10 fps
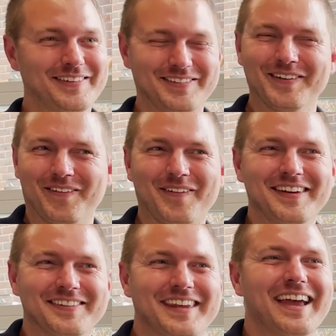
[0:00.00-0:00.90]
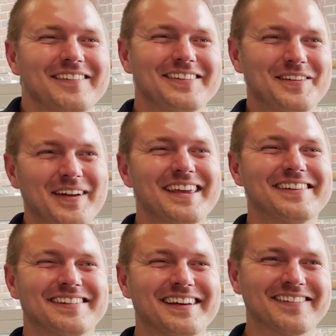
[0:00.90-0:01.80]
not quite as scary as you make it
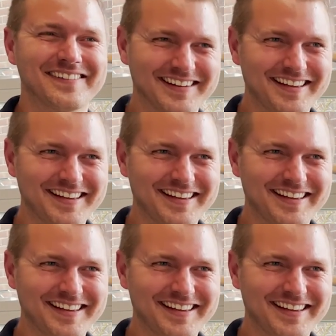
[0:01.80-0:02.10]
sound.